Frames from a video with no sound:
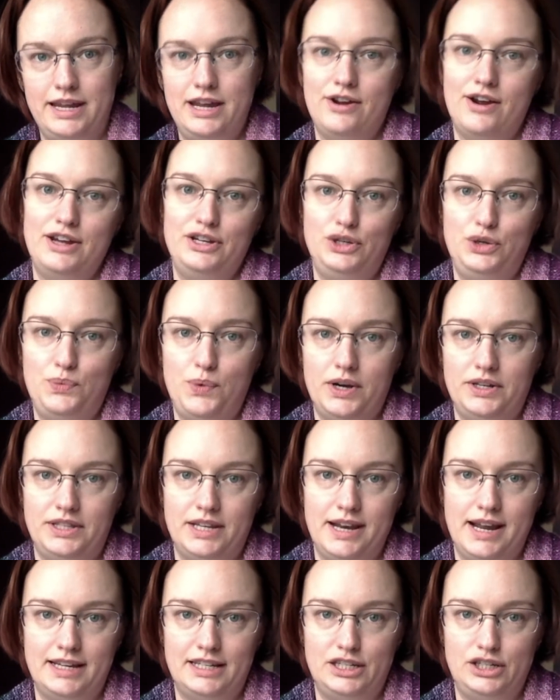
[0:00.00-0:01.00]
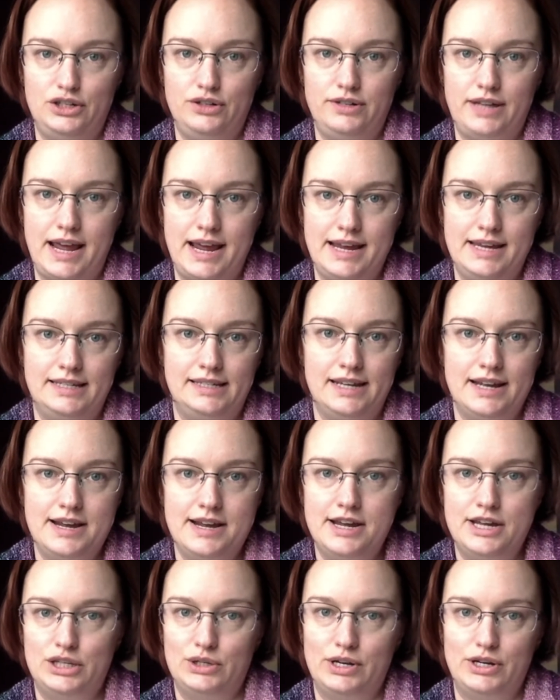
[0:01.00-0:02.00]
I do work the next 2 days,
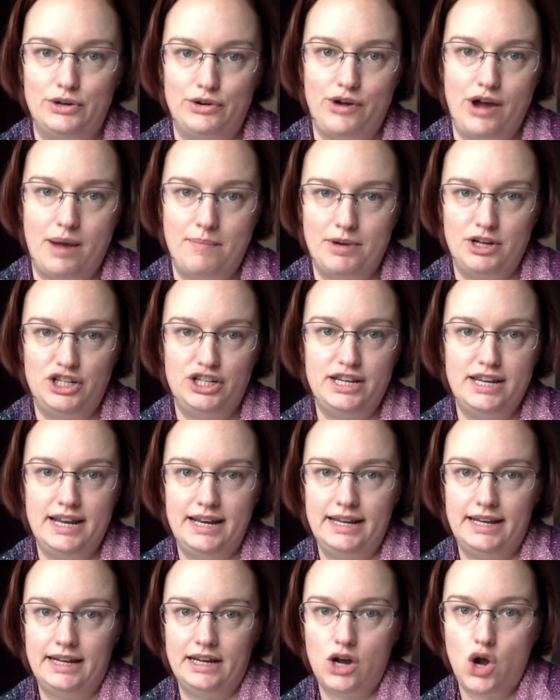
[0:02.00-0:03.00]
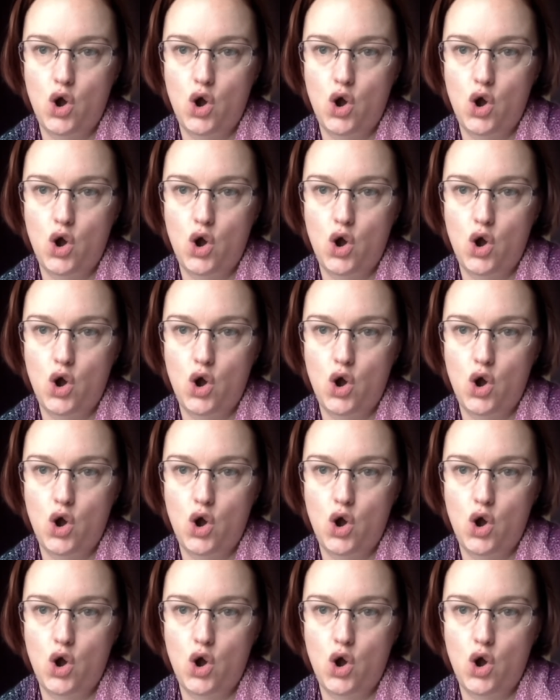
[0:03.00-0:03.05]
so I don't know how much knitting